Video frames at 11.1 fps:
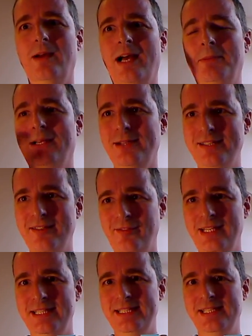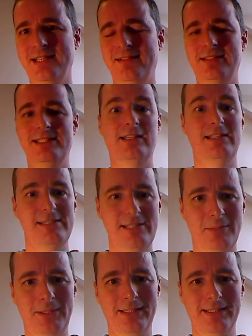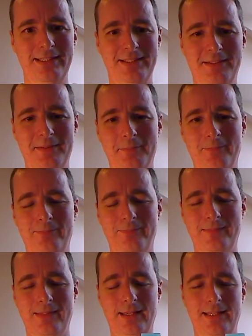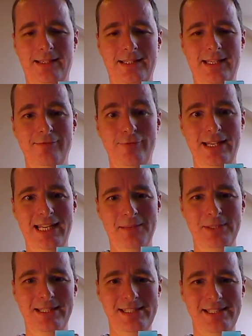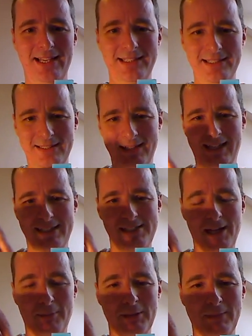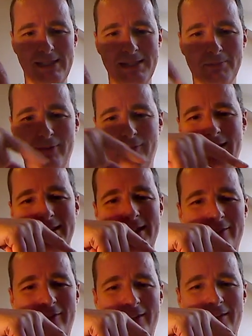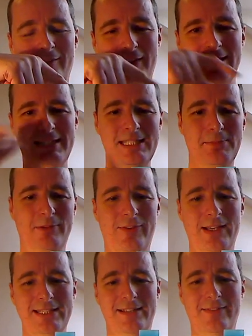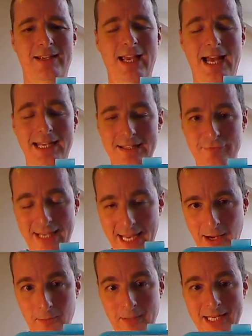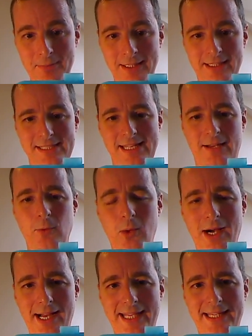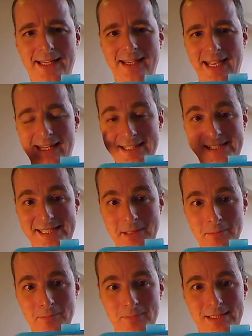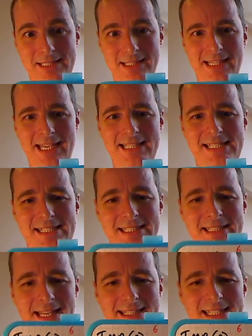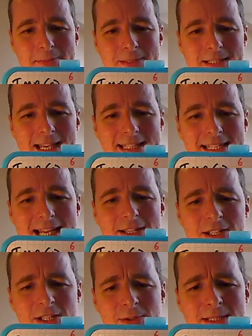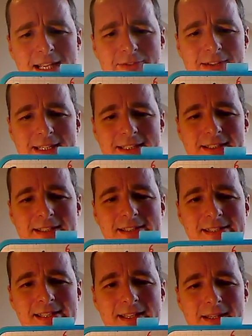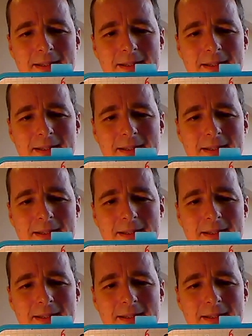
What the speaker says: am I going to finish this or just going to stop it? It really helps you decide. Stopped means imperfective, finished is perfective. And it now made me understand why, in some cases, the textbook actually had two definitions.